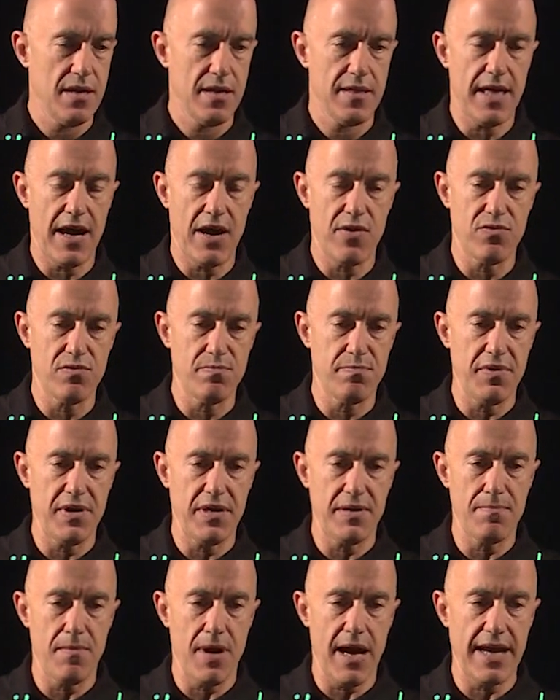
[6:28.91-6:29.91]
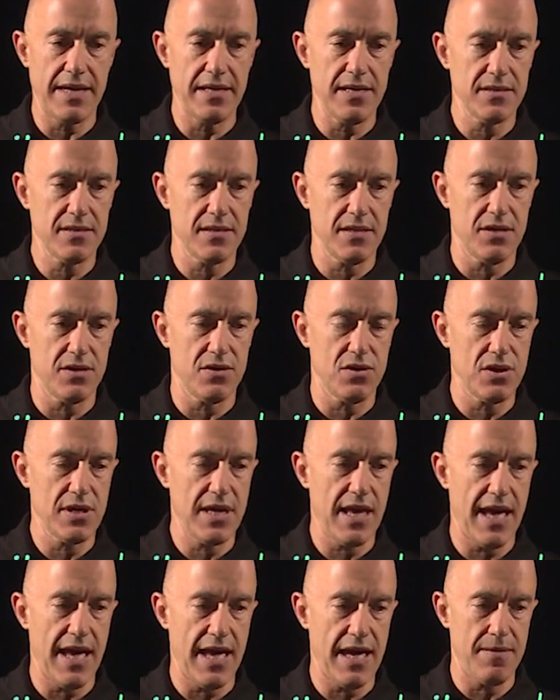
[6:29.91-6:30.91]
That would be minus little
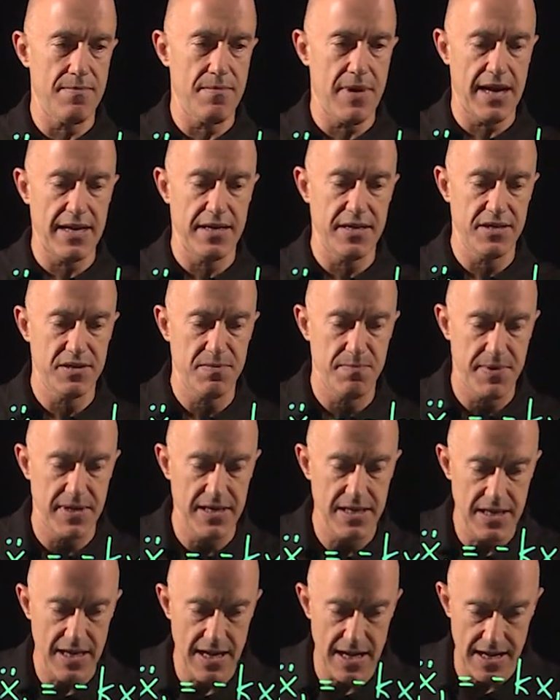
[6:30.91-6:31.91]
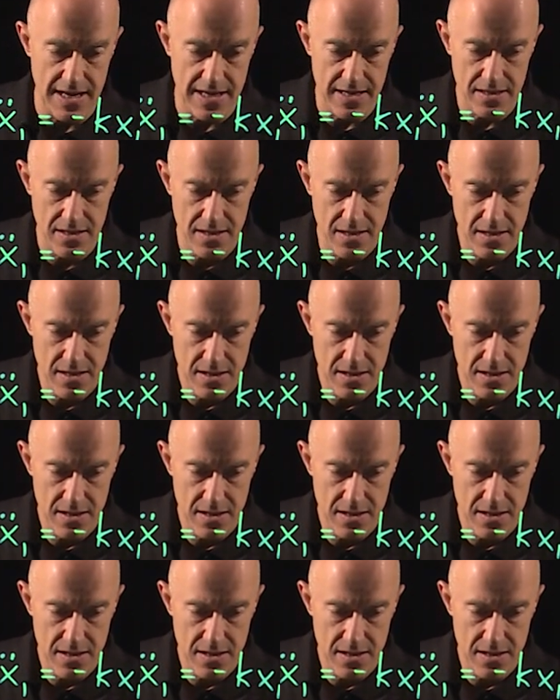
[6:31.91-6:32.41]
k minus big K.